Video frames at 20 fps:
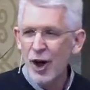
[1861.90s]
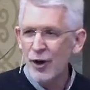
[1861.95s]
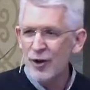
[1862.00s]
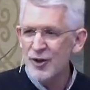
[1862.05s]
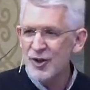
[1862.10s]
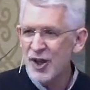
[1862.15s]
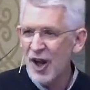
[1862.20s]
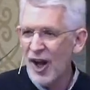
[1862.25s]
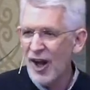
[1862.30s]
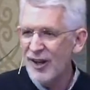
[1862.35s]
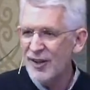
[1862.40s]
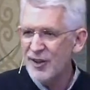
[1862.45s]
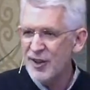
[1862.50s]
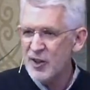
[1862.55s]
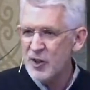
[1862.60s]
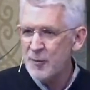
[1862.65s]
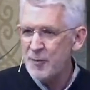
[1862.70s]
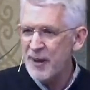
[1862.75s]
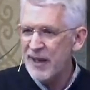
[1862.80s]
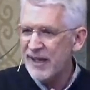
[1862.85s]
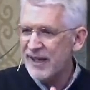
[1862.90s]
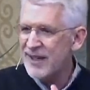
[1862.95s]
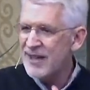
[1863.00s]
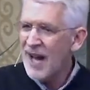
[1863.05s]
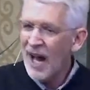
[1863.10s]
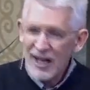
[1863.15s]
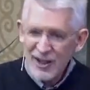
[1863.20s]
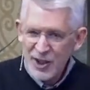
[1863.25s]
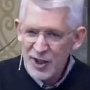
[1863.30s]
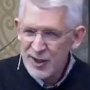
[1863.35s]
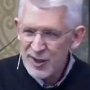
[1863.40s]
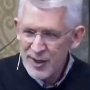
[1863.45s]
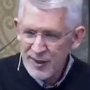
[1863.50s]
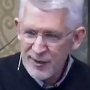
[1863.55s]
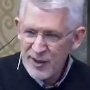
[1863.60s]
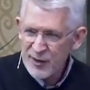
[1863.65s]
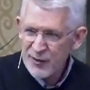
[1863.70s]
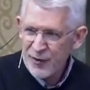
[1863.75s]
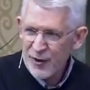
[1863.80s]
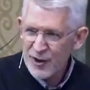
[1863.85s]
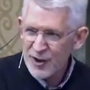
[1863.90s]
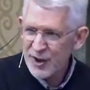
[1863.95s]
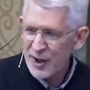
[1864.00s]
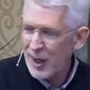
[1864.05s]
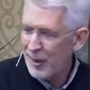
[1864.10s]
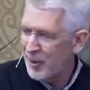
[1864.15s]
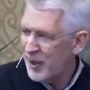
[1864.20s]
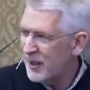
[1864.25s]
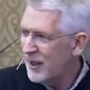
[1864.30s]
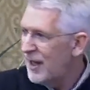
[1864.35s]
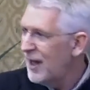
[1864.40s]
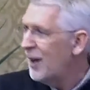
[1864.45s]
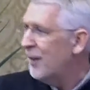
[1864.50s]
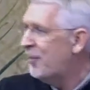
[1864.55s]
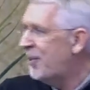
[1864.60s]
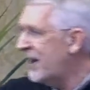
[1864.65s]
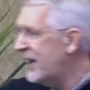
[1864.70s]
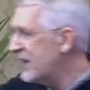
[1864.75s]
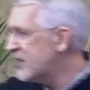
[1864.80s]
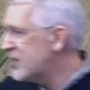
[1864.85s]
goes on to speak not just of his first coming, but